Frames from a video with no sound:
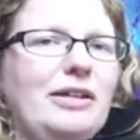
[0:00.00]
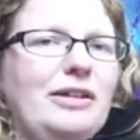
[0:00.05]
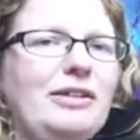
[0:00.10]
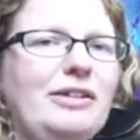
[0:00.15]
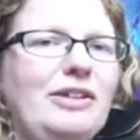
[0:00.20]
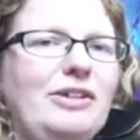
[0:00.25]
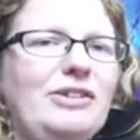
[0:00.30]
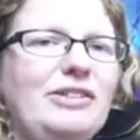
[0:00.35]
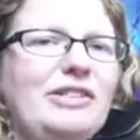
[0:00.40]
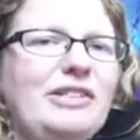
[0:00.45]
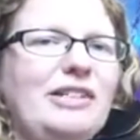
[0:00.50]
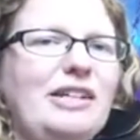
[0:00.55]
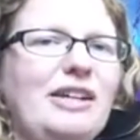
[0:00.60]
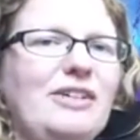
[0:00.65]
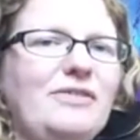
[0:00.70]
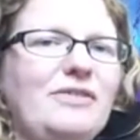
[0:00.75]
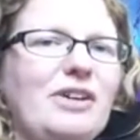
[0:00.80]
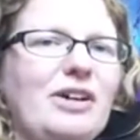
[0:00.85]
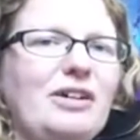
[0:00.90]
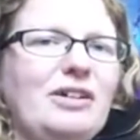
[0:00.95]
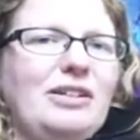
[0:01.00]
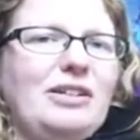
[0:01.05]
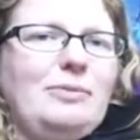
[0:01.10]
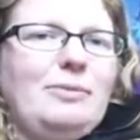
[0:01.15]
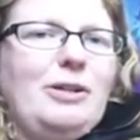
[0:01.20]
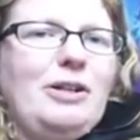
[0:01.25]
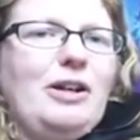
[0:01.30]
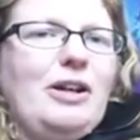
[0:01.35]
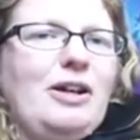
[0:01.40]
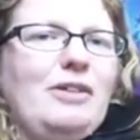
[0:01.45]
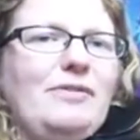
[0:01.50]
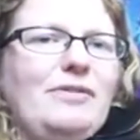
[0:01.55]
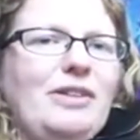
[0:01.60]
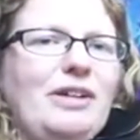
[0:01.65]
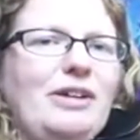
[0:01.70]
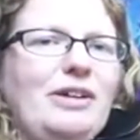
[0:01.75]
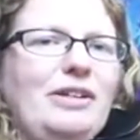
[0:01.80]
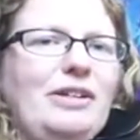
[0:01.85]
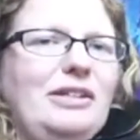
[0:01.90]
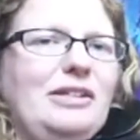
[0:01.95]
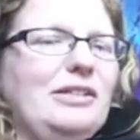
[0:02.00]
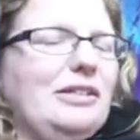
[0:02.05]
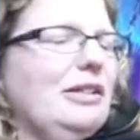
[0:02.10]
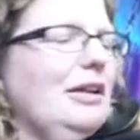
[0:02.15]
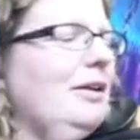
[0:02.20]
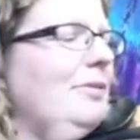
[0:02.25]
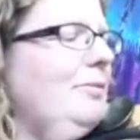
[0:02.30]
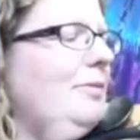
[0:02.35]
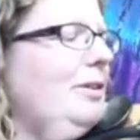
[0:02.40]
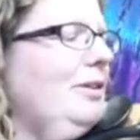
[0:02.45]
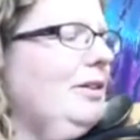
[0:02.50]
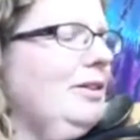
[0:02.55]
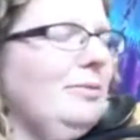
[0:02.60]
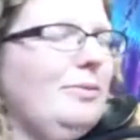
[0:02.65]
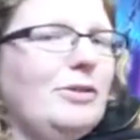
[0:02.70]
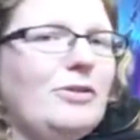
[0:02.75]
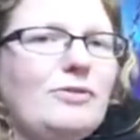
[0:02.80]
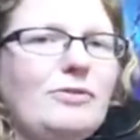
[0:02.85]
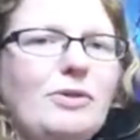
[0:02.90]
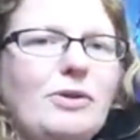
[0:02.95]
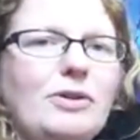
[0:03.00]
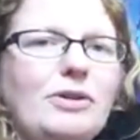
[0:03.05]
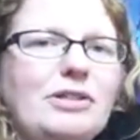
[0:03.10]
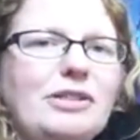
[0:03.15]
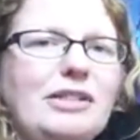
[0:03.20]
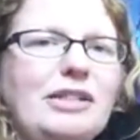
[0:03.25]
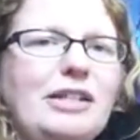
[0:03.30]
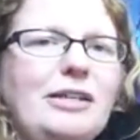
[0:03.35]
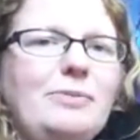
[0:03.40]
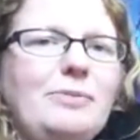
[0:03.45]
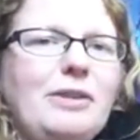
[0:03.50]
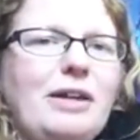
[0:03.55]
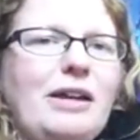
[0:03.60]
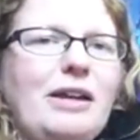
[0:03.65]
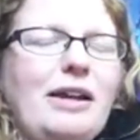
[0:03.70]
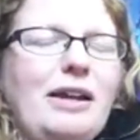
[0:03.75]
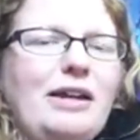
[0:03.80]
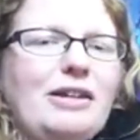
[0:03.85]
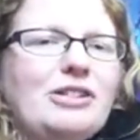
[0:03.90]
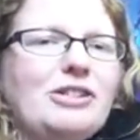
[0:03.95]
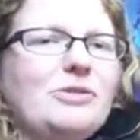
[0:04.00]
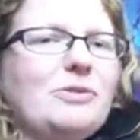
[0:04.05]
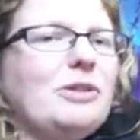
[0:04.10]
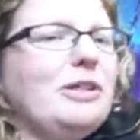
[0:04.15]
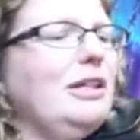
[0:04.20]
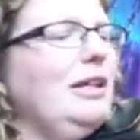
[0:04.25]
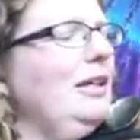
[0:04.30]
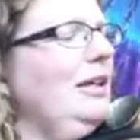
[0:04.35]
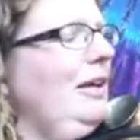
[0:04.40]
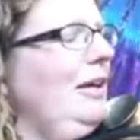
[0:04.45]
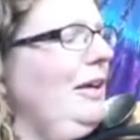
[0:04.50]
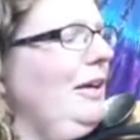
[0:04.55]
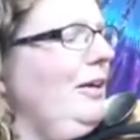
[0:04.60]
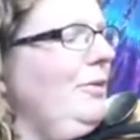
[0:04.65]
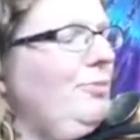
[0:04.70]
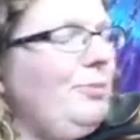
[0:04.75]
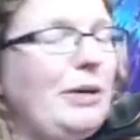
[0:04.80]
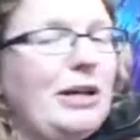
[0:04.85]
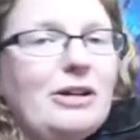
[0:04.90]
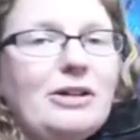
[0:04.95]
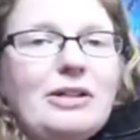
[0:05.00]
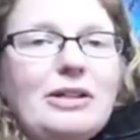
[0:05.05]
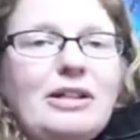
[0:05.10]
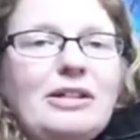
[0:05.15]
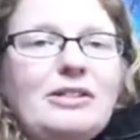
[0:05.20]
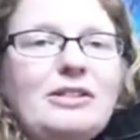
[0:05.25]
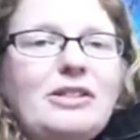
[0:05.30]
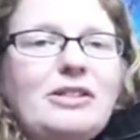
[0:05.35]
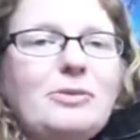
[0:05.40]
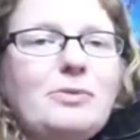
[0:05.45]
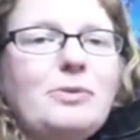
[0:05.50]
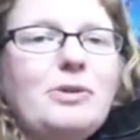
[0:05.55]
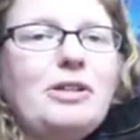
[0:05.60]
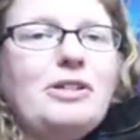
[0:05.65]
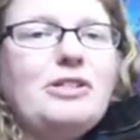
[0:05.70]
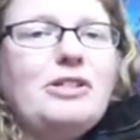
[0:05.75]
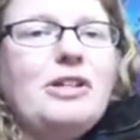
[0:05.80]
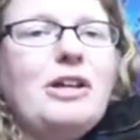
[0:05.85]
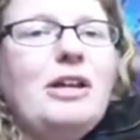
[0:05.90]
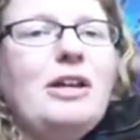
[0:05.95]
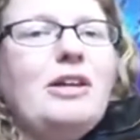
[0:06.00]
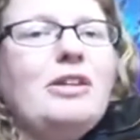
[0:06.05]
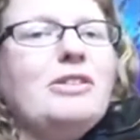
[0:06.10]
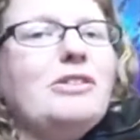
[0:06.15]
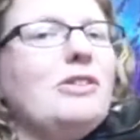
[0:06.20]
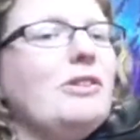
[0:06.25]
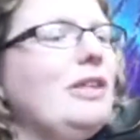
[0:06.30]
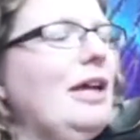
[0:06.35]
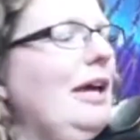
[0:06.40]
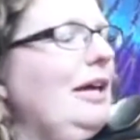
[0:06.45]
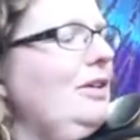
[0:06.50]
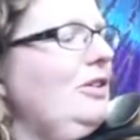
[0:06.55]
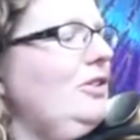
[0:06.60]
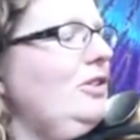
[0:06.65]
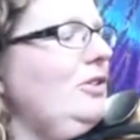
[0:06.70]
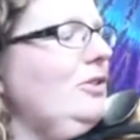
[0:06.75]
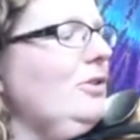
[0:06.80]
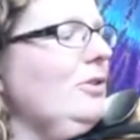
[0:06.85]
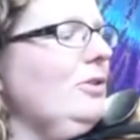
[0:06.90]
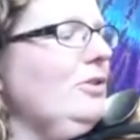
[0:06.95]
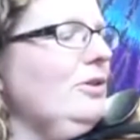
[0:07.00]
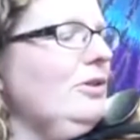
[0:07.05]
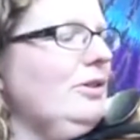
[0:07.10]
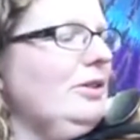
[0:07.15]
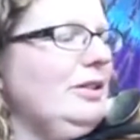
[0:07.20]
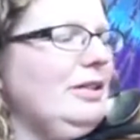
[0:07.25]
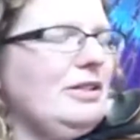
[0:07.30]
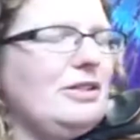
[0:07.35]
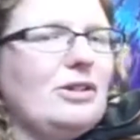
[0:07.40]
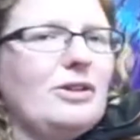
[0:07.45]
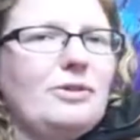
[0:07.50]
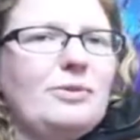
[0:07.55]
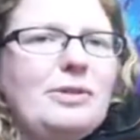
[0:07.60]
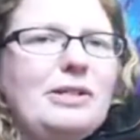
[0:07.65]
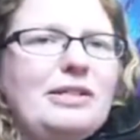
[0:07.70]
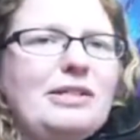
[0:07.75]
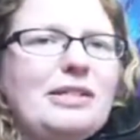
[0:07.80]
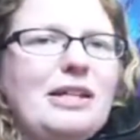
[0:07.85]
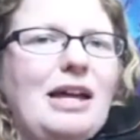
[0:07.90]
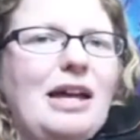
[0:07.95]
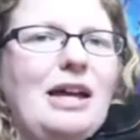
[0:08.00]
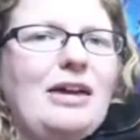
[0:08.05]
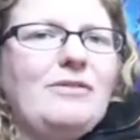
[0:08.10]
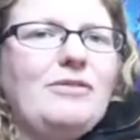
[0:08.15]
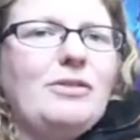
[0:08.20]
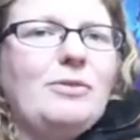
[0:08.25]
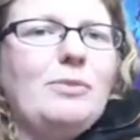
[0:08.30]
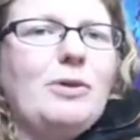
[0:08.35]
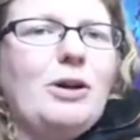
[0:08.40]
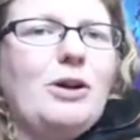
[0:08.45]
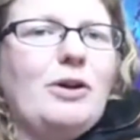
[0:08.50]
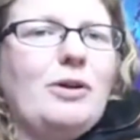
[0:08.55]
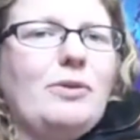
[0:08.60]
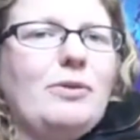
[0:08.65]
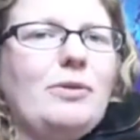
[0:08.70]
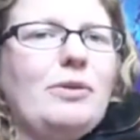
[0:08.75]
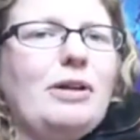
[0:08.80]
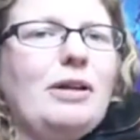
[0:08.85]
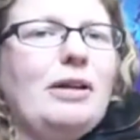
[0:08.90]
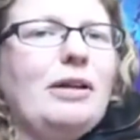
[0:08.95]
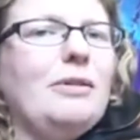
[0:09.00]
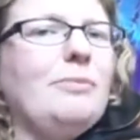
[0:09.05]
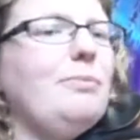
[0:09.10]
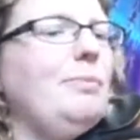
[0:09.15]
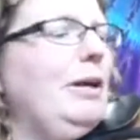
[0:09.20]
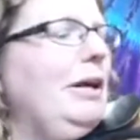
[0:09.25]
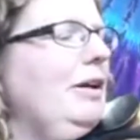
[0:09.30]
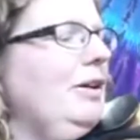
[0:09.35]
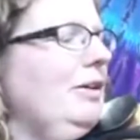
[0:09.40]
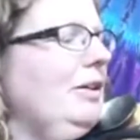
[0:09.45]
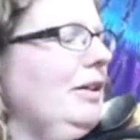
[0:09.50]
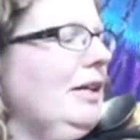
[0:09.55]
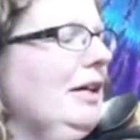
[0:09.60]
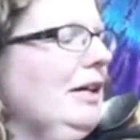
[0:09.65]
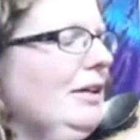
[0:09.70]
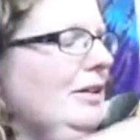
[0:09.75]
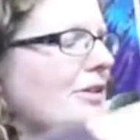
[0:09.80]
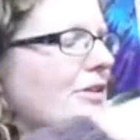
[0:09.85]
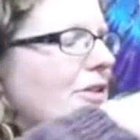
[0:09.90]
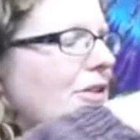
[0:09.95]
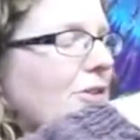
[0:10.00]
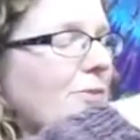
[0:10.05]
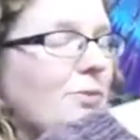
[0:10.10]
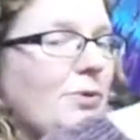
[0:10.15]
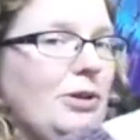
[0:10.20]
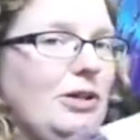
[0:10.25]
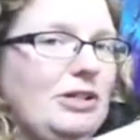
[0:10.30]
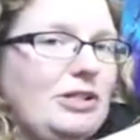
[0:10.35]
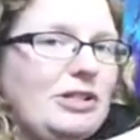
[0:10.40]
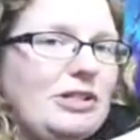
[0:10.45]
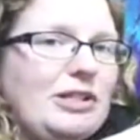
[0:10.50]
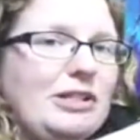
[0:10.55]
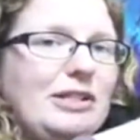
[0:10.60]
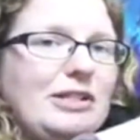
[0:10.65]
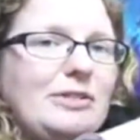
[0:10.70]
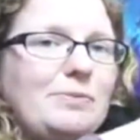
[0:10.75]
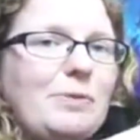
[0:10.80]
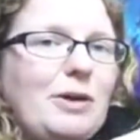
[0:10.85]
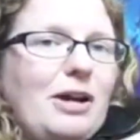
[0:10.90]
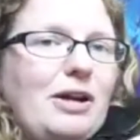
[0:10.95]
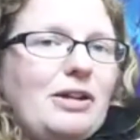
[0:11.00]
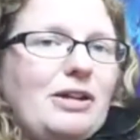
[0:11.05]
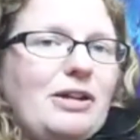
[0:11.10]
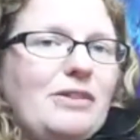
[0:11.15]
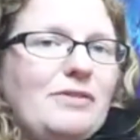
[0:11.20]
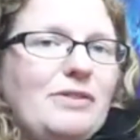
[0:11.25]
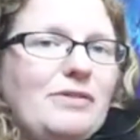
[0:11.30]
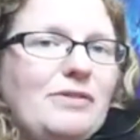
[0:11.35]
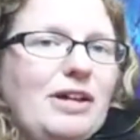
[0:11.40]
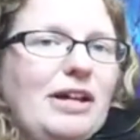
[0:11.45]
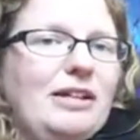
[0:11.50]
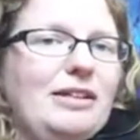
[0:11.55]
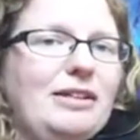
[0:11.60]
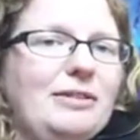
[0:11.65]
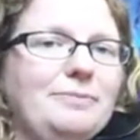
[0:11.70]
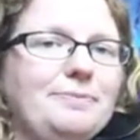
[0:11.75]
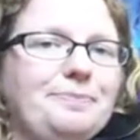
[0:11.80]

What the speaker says: Now you see I've gone a little bit off there. I need to come a little bit forward to keep that actually parallel to the bridge. So that is your goal, is always to have your bow parallel to the bridge, to this part of the violin.